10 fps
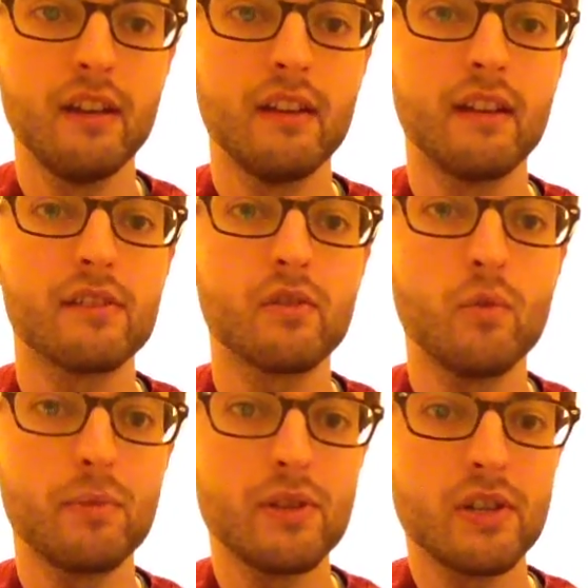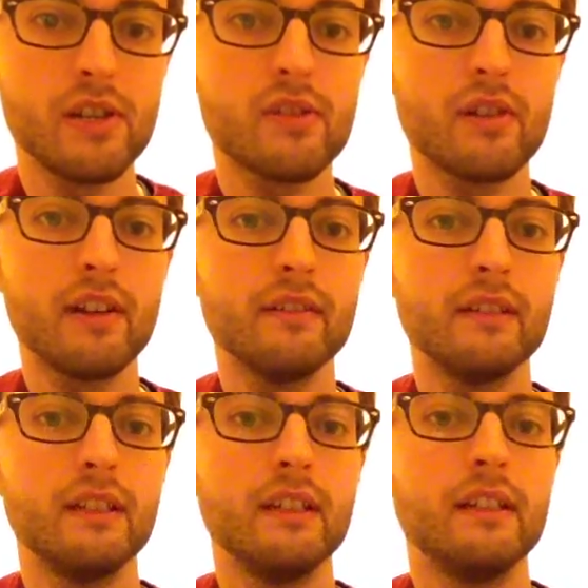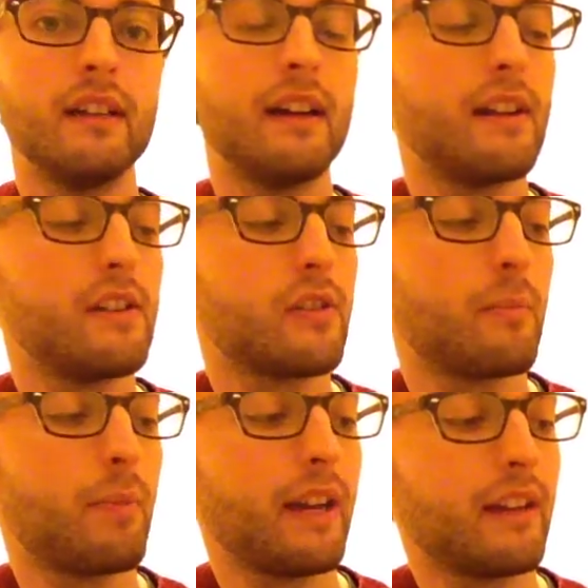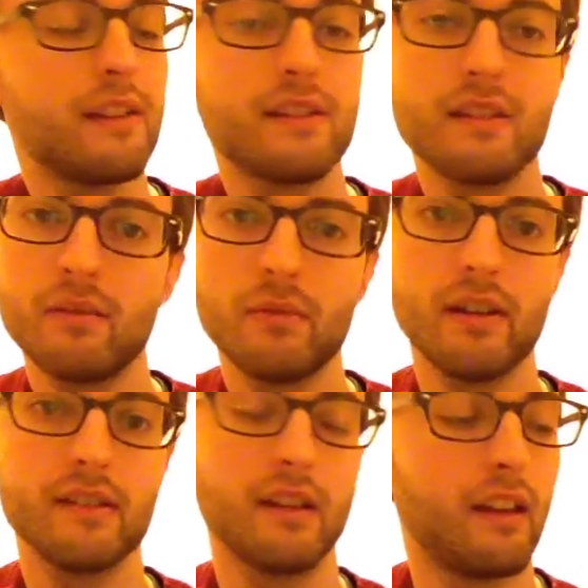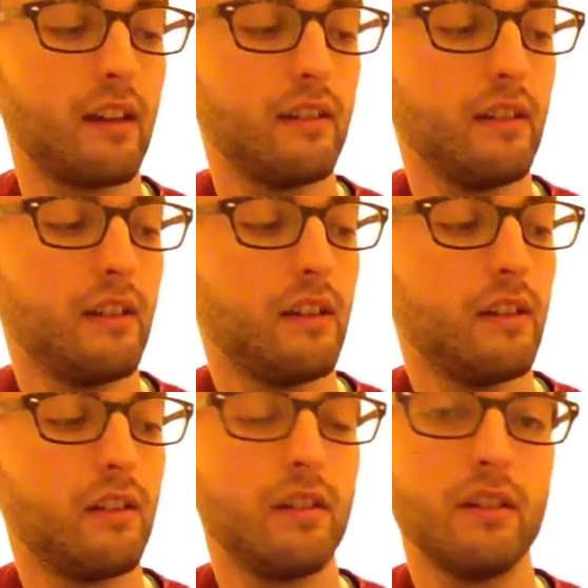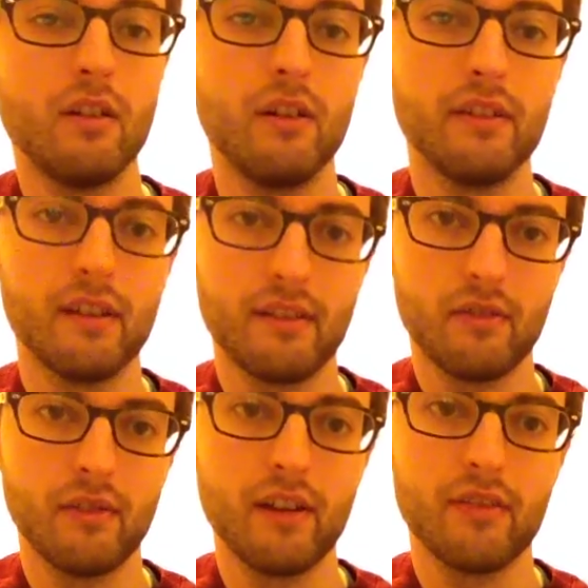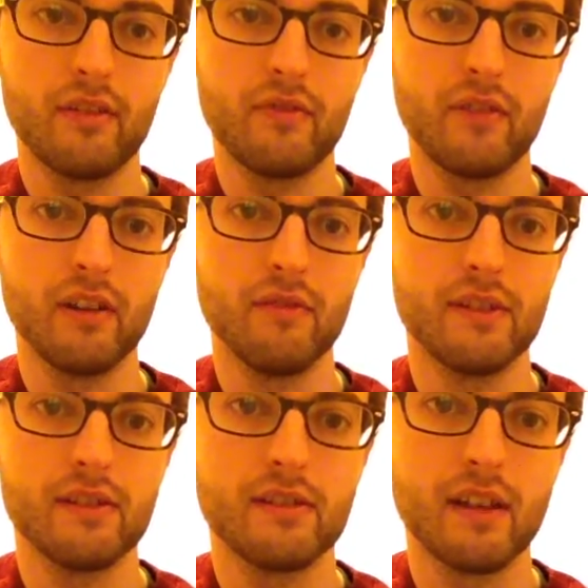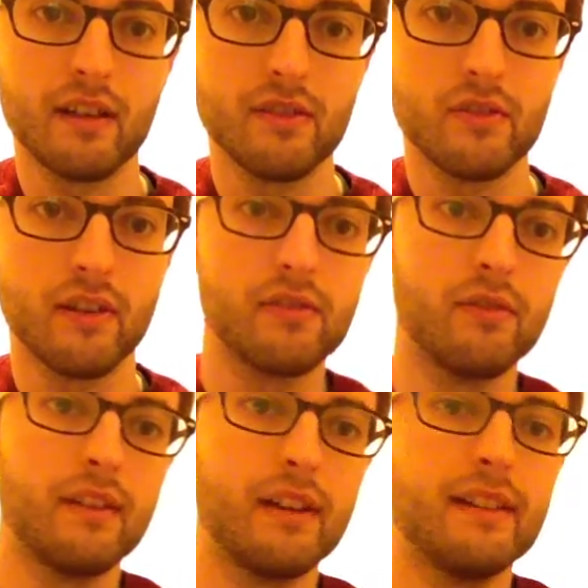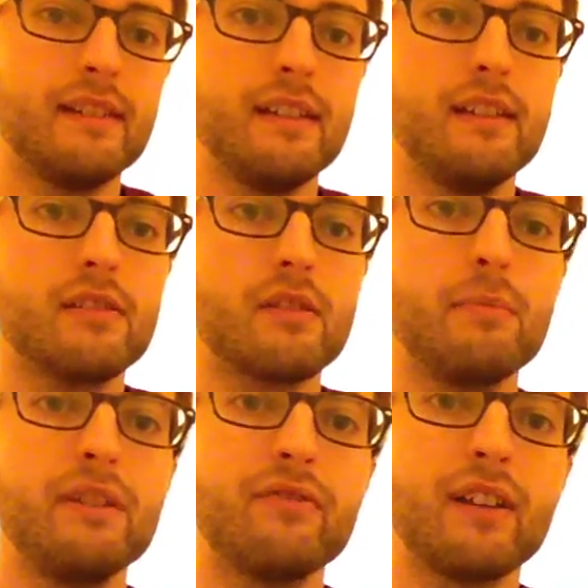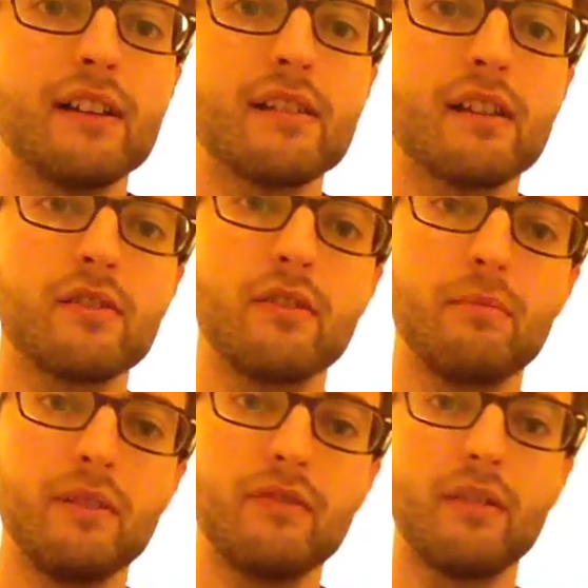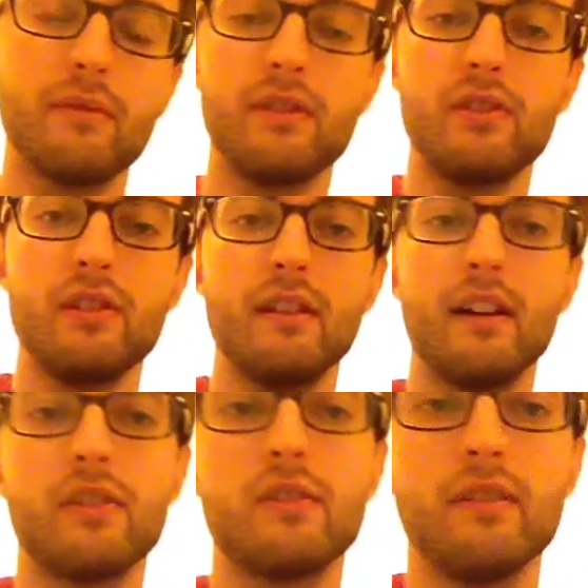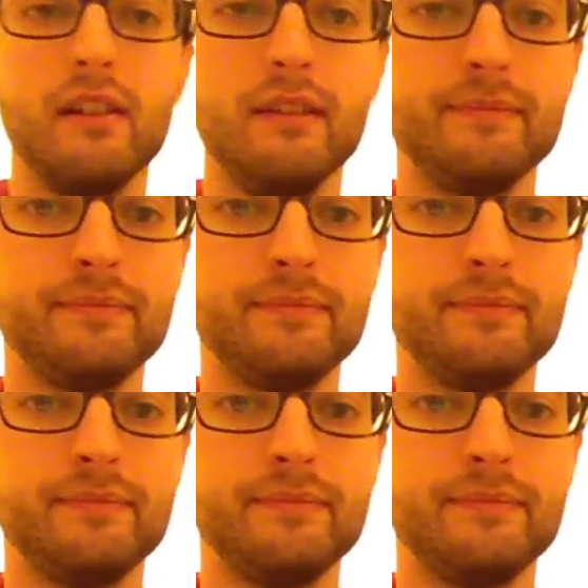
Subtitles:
then it's the open G string, and then it's your pinky staying where it is again, on that 3rd fret of the 2nd string, so on that D, so a B flat 6 chord, a B flat with a G natural in it.